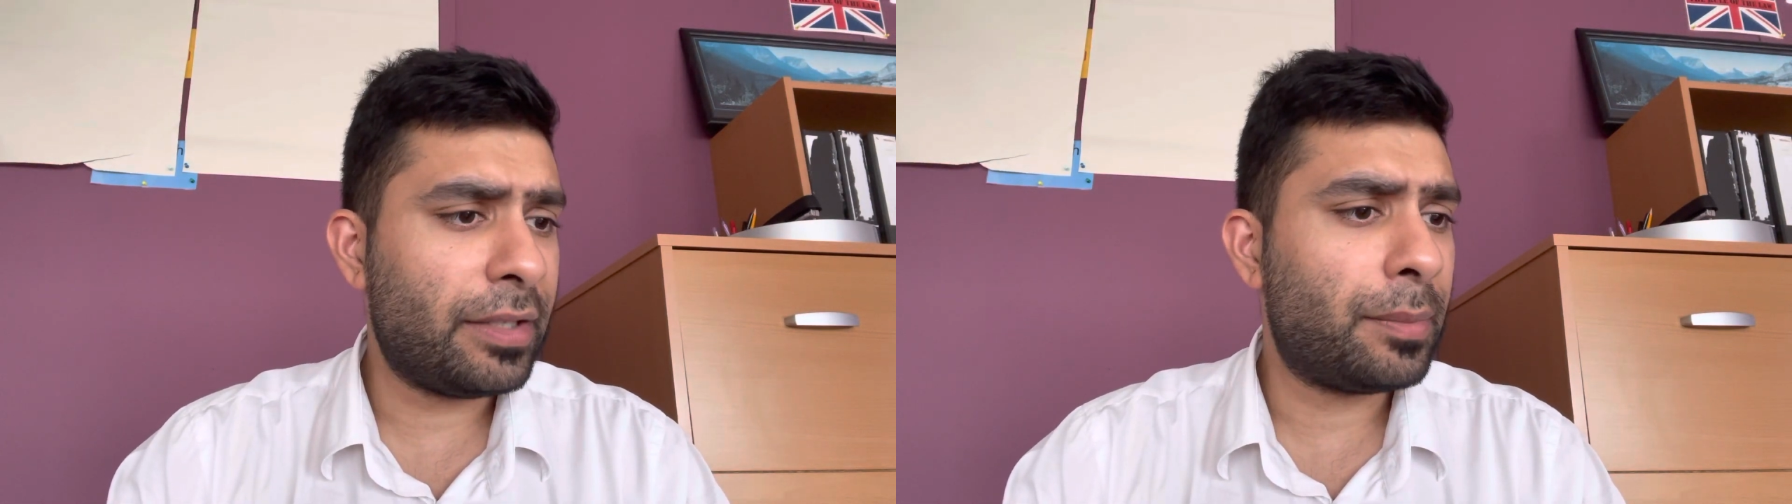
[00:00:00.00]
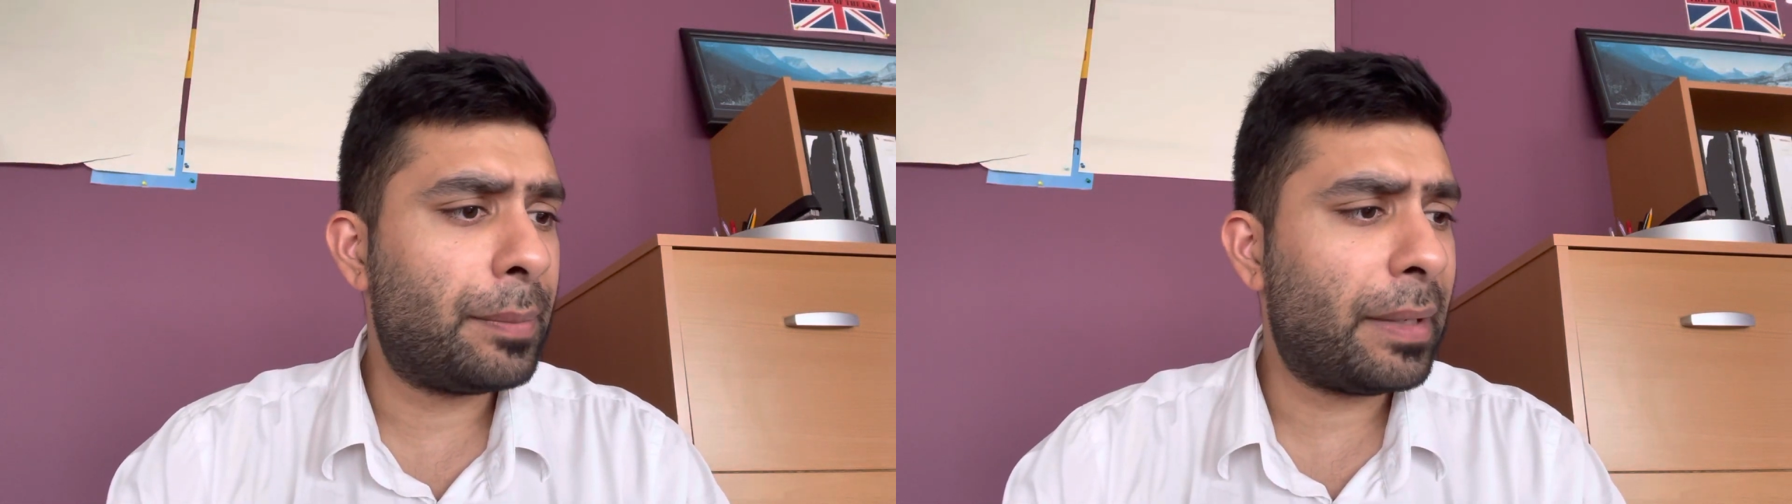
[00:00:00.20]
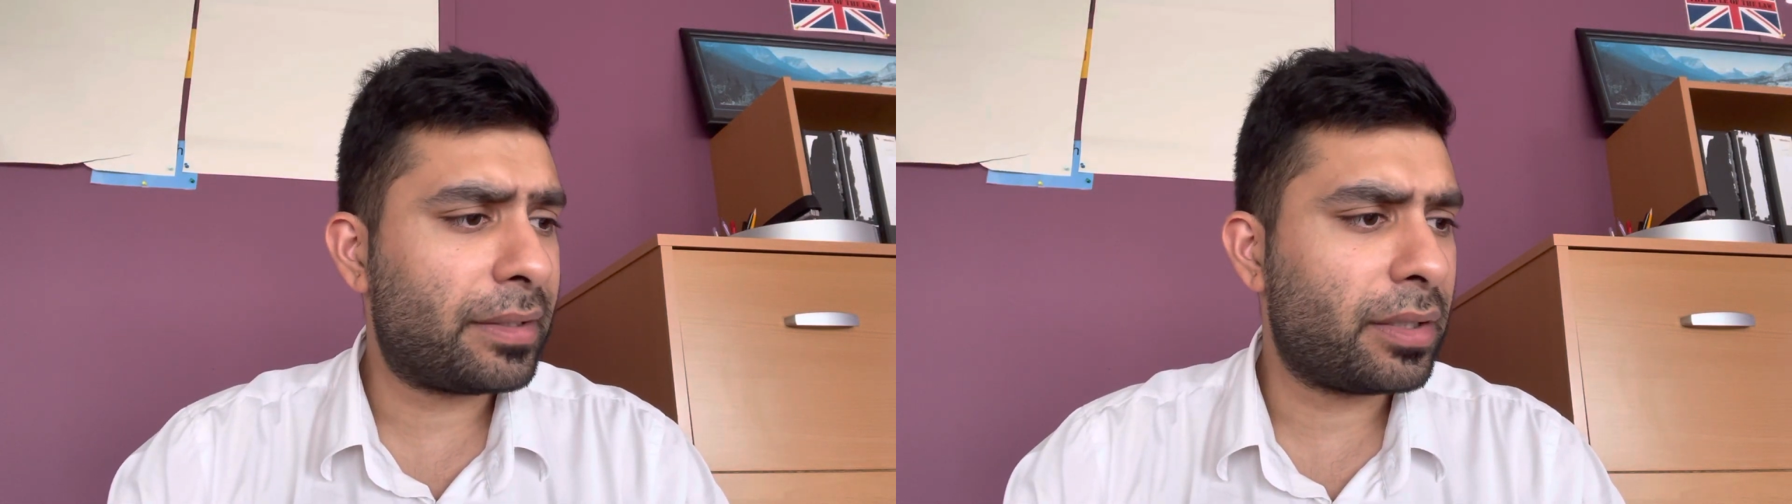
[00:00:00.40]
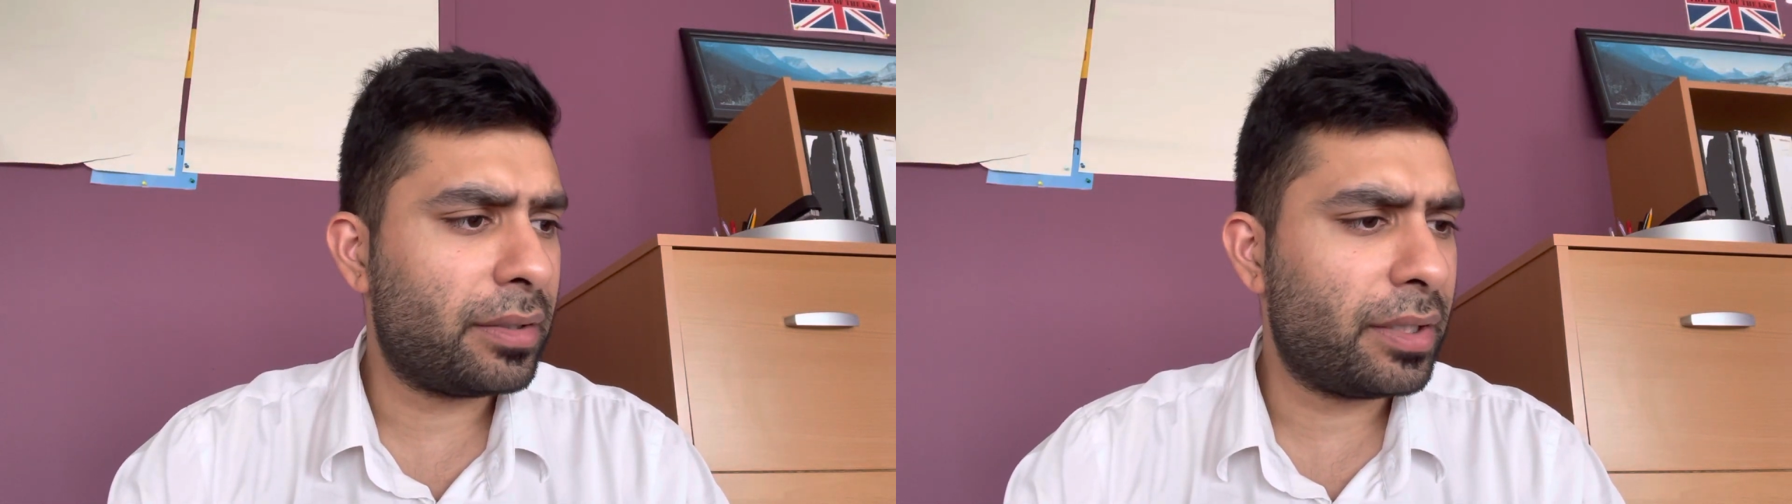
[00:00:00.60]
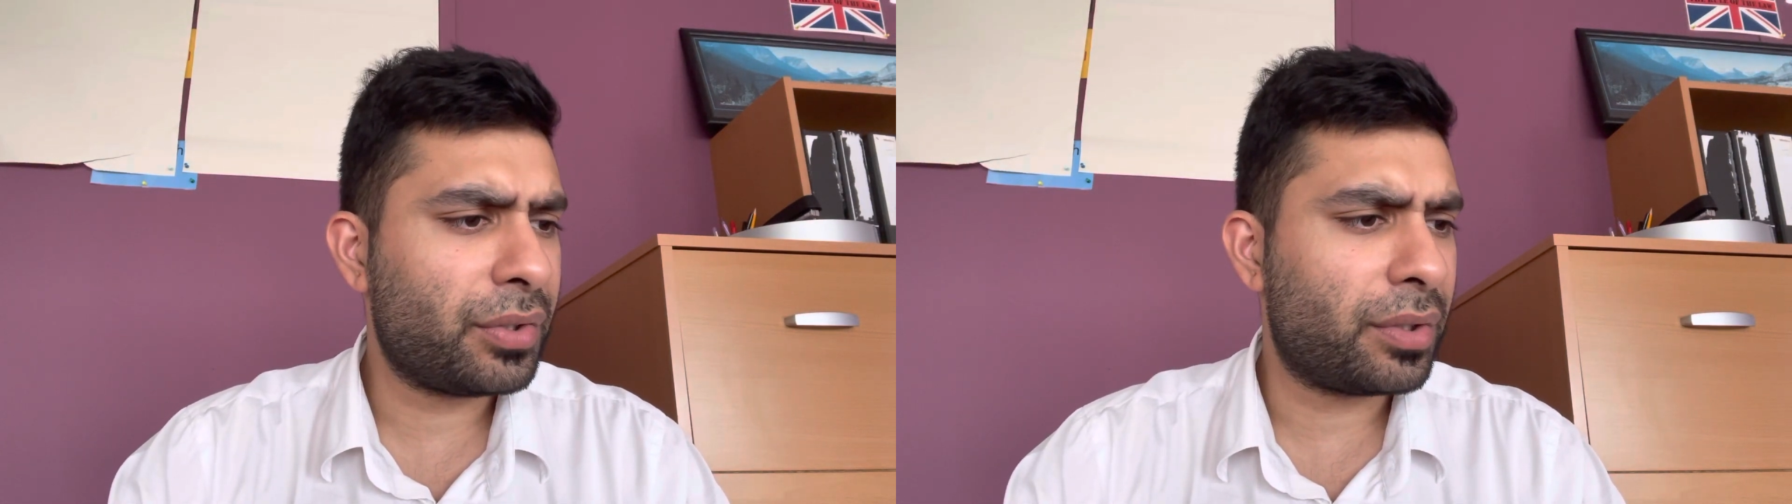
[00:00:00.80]
to be better
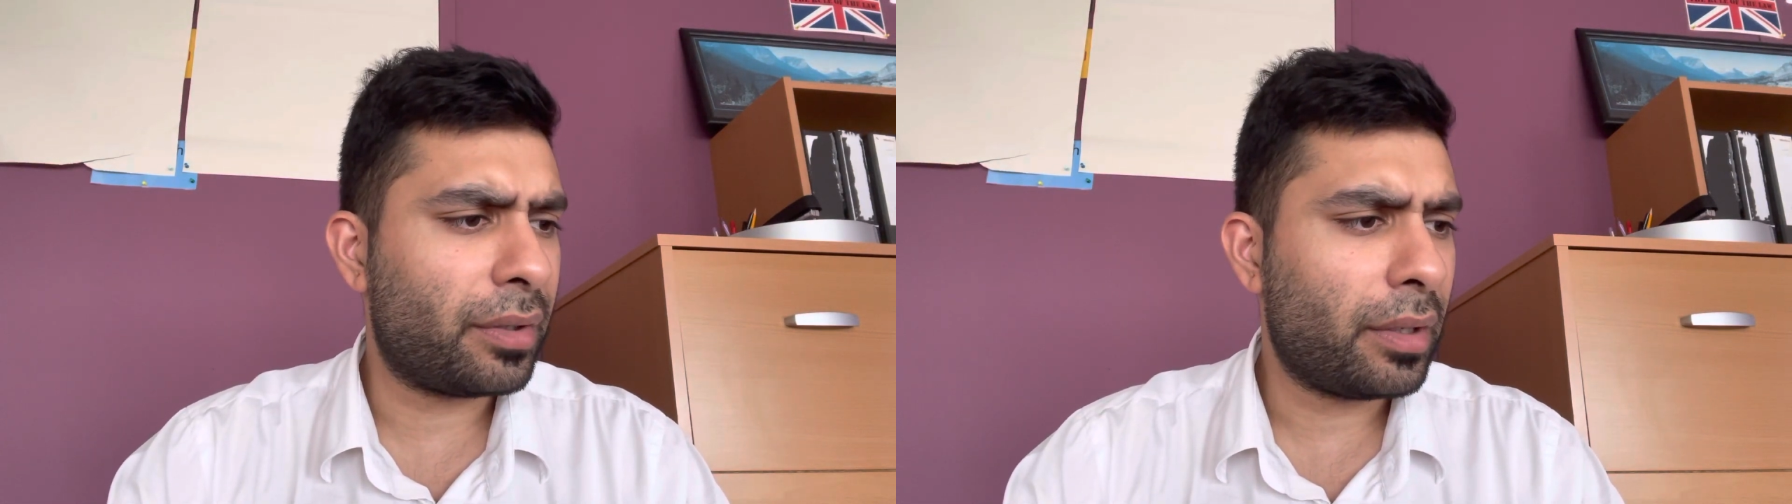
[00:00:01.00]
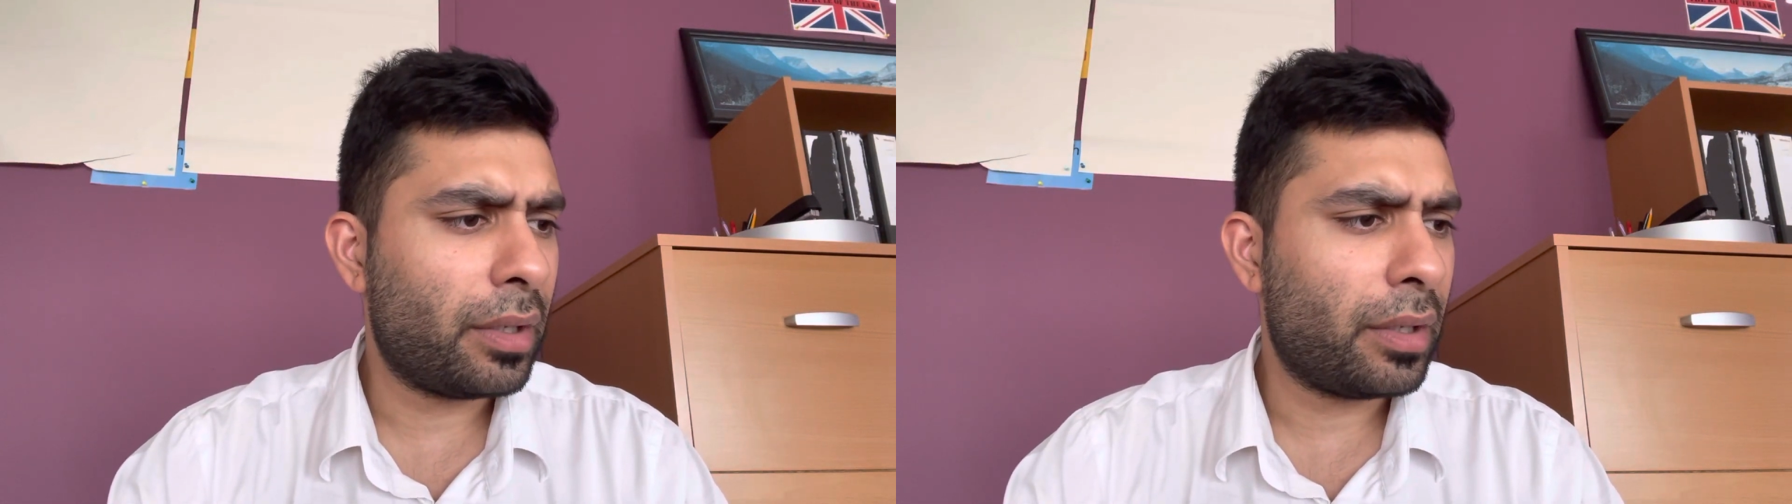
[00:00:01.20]
conditioned.